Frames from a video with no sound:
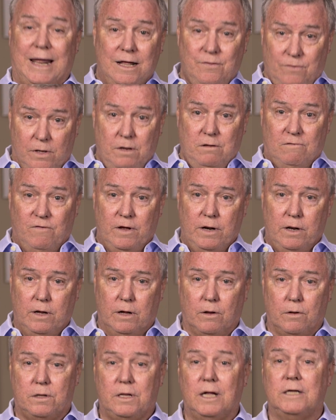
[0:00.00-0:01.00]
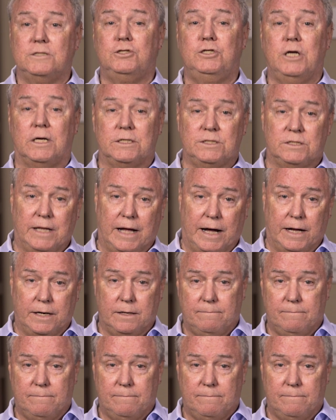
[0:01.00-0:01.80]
in these videos does just that,